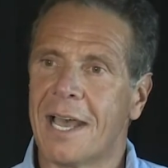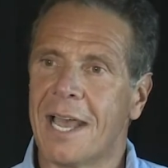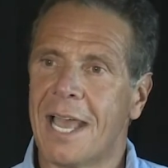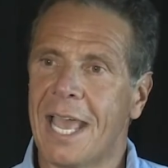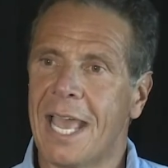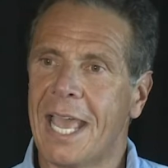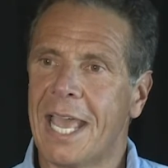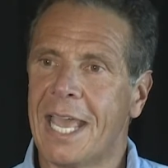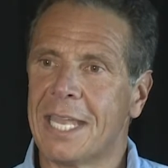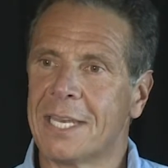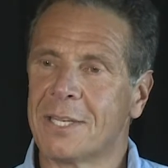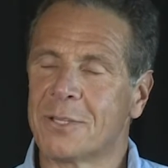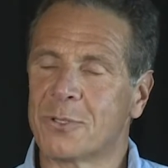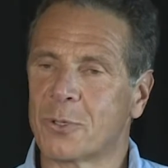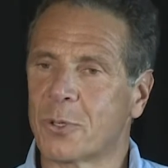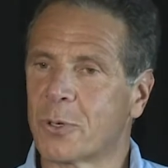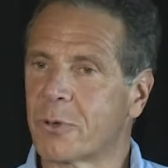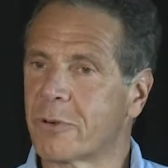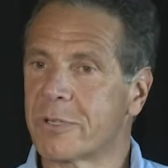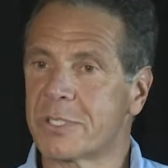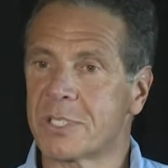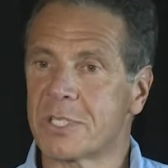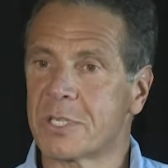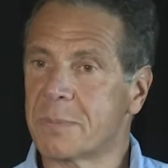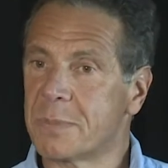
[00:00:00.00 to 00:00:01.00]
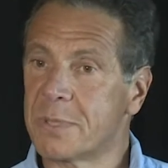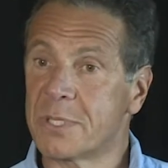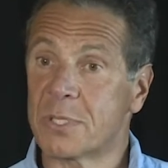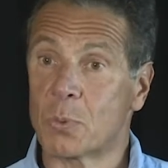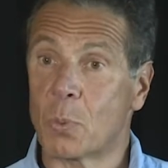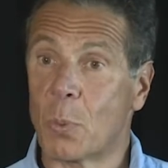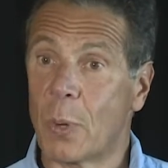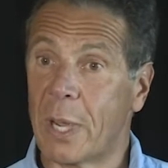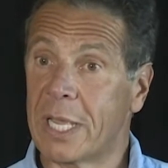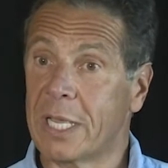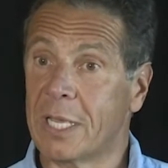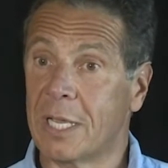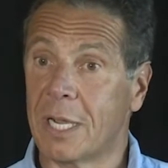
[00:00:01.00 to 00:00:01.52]
And tourism is
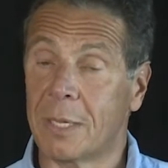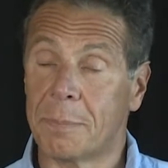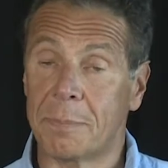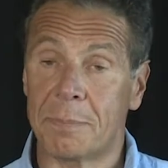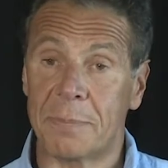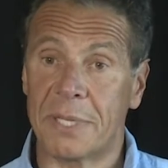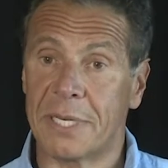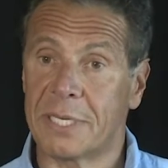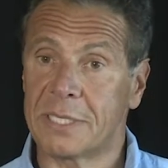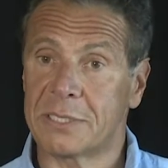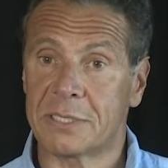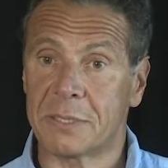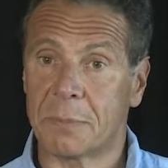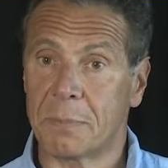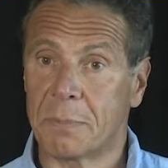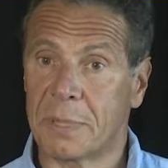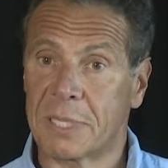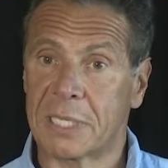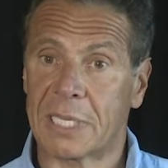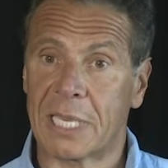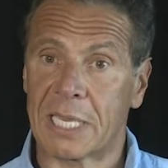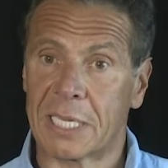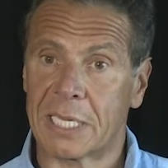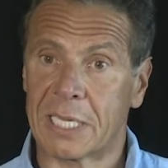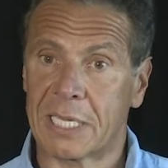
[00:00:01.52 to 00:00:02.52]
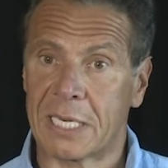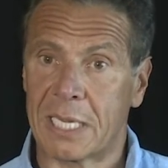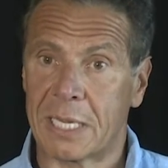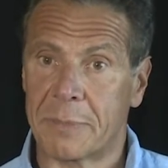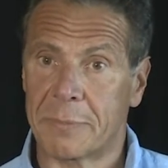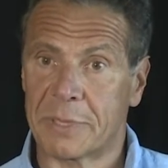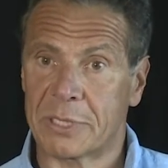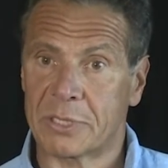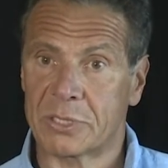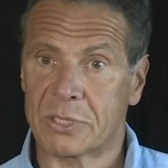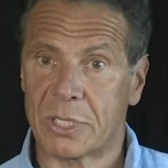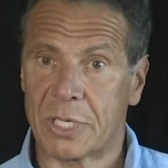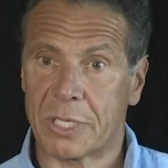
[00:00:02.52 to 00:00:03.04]
way up, and it's a big
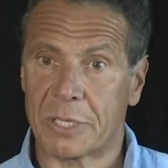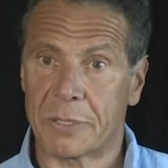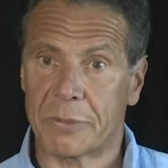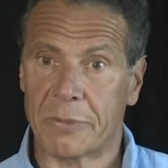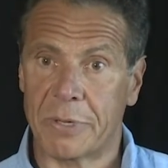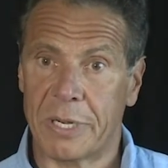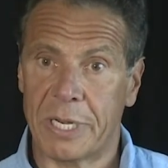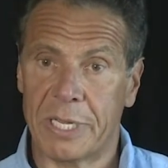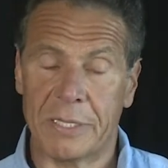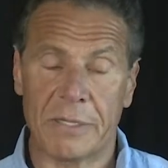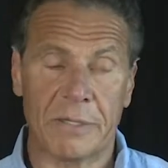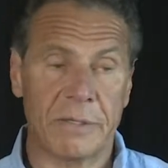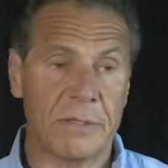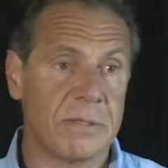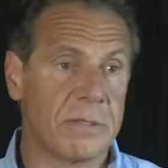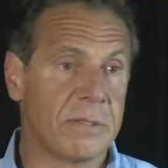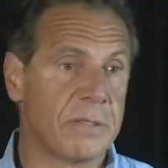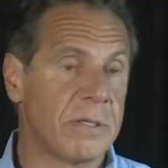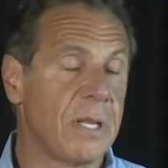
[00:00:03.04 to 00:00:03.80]
economic generator.